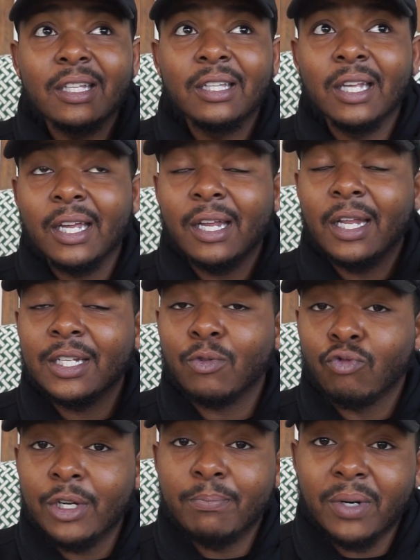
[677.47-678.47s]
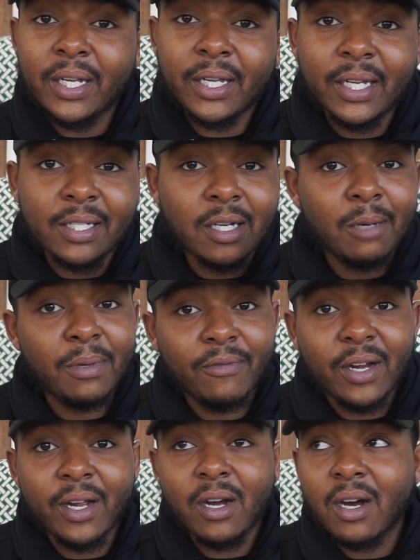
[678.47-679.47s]
then it's rebooking it is going to be
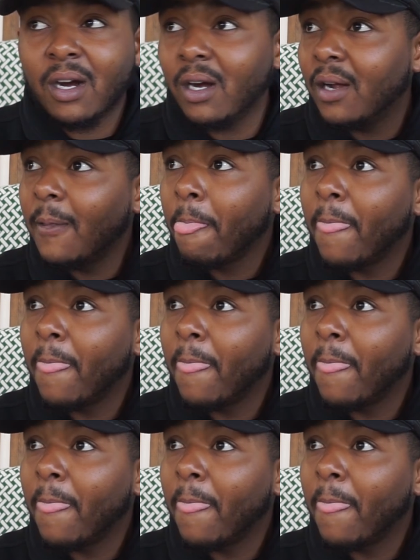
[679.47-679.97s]
very hard,